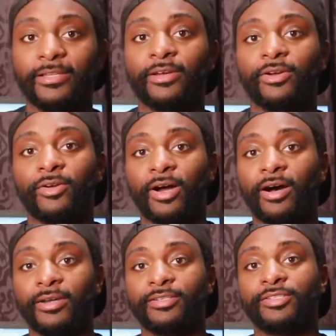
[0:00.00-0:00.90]
in the
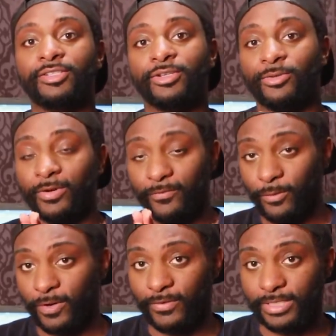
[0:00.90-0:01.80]
Quran, Surah
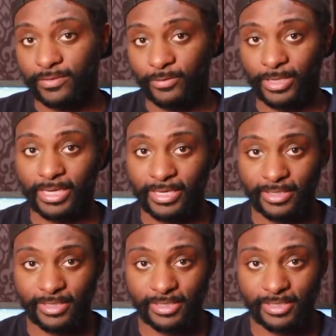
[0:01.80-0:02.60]
4, verses 48, it